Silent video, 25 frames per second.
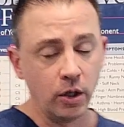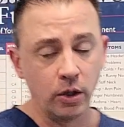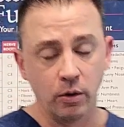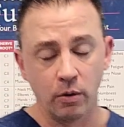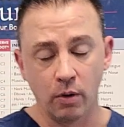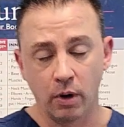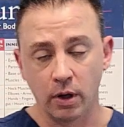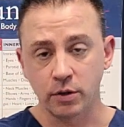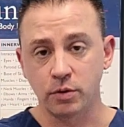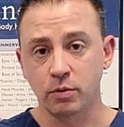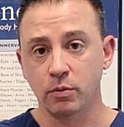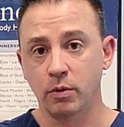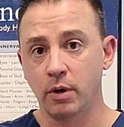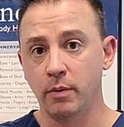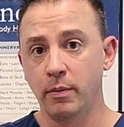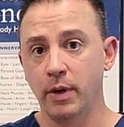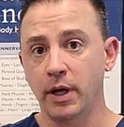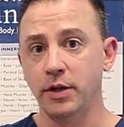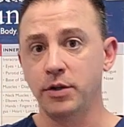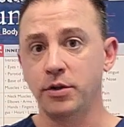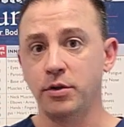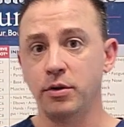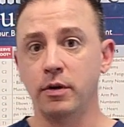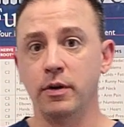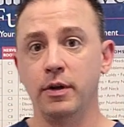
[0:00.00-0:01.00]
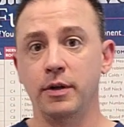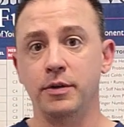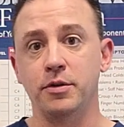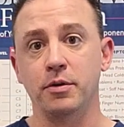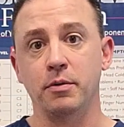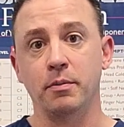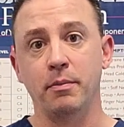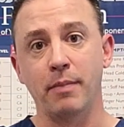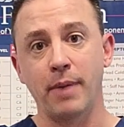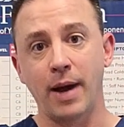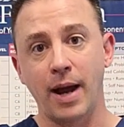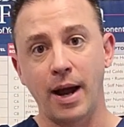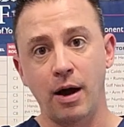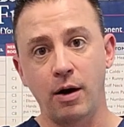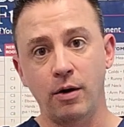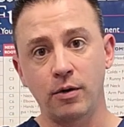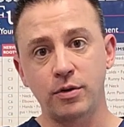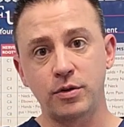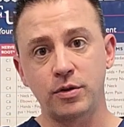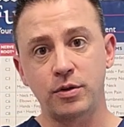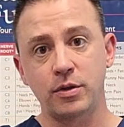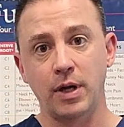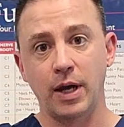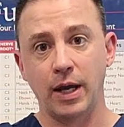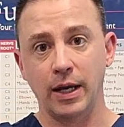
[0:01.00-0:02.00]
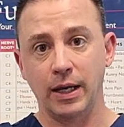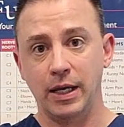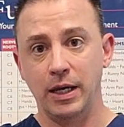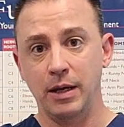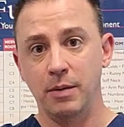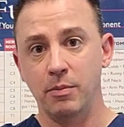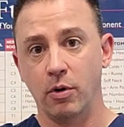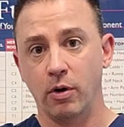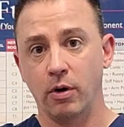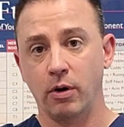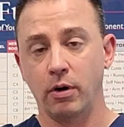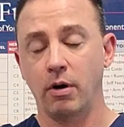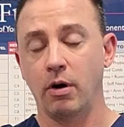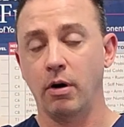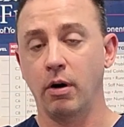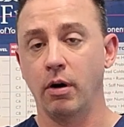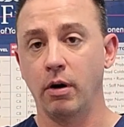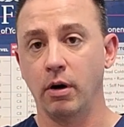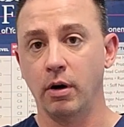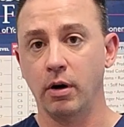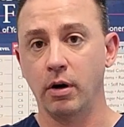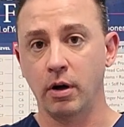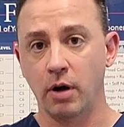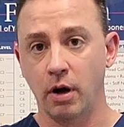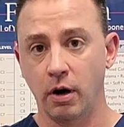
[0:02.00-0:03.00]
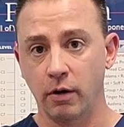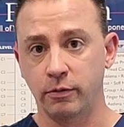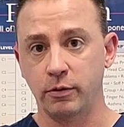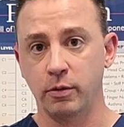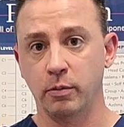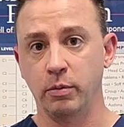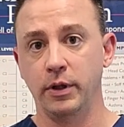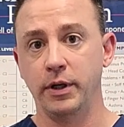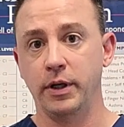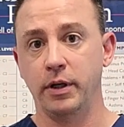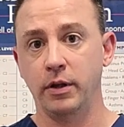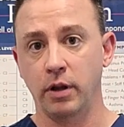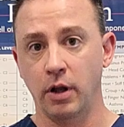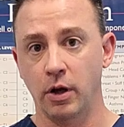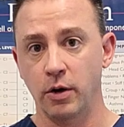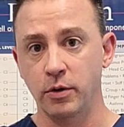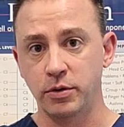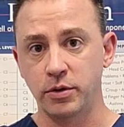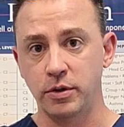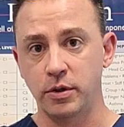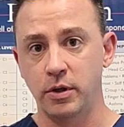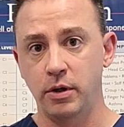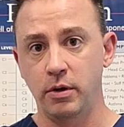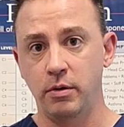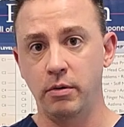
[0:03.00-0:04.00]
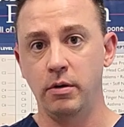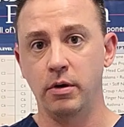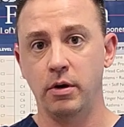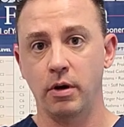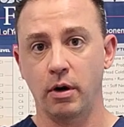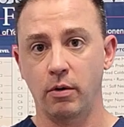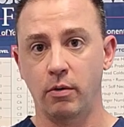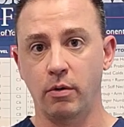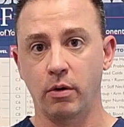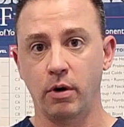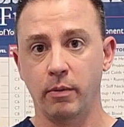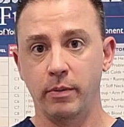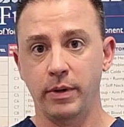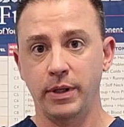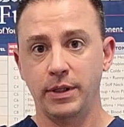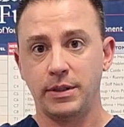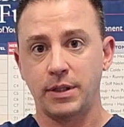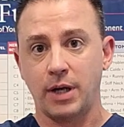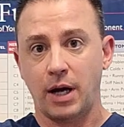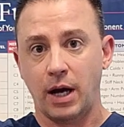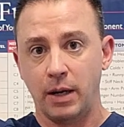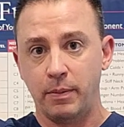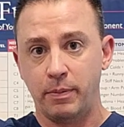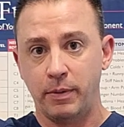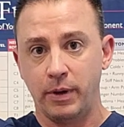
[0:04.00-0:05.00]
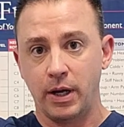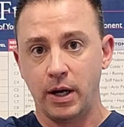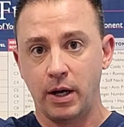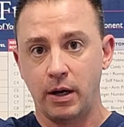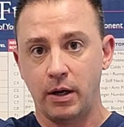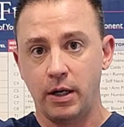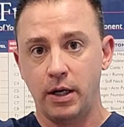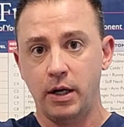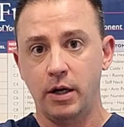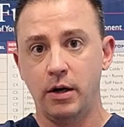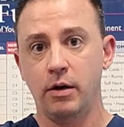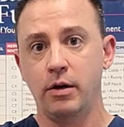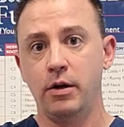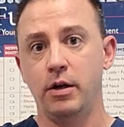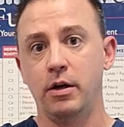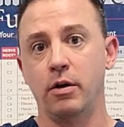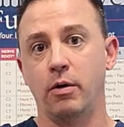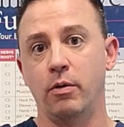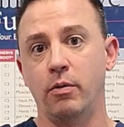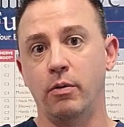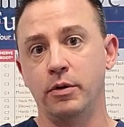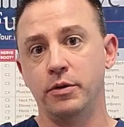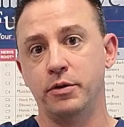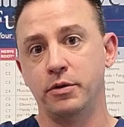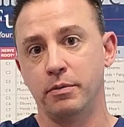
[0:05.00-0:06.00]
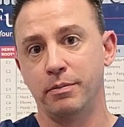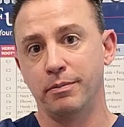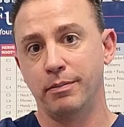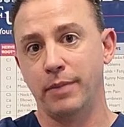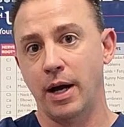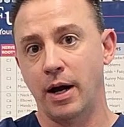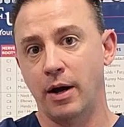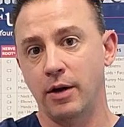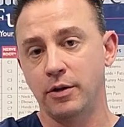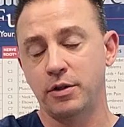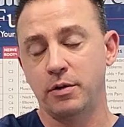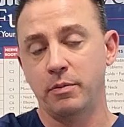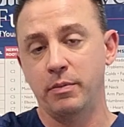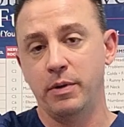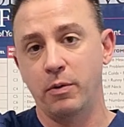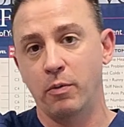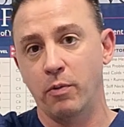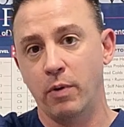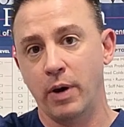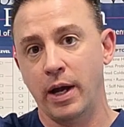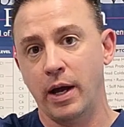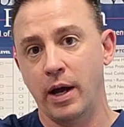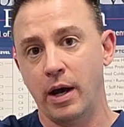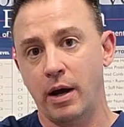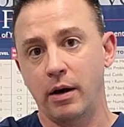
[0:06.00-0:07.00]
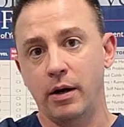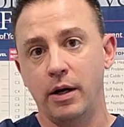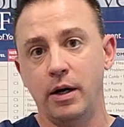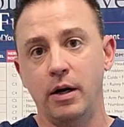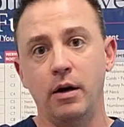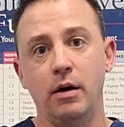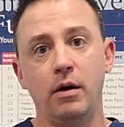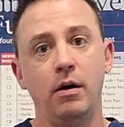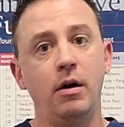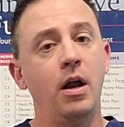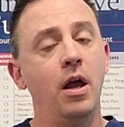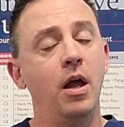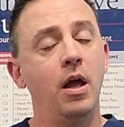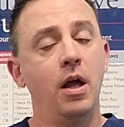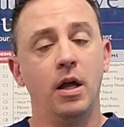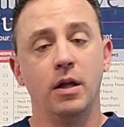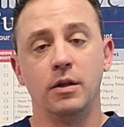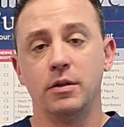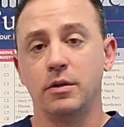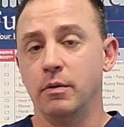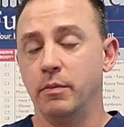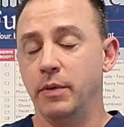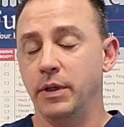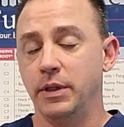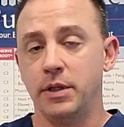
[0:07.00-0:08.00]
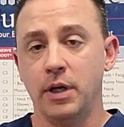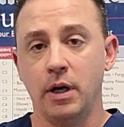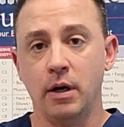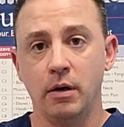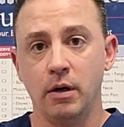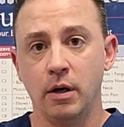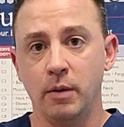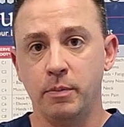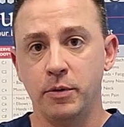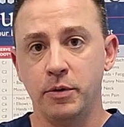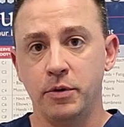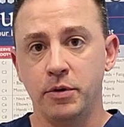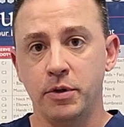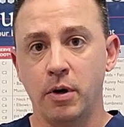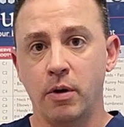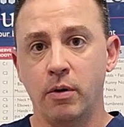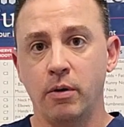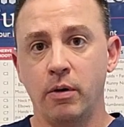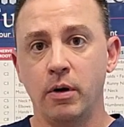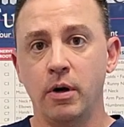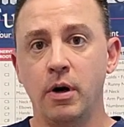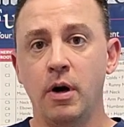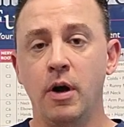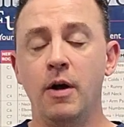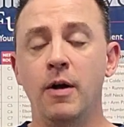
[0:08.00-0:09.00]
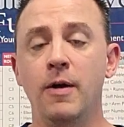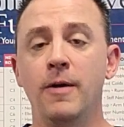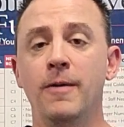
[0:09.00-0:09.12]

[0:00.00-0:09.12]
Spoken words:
You also want to make sure that your mouse and keyboard are comfortably close to you. You don't want to be typing out here. You don't want your mouse to be way out here. It's going to be tearing up your shoulder.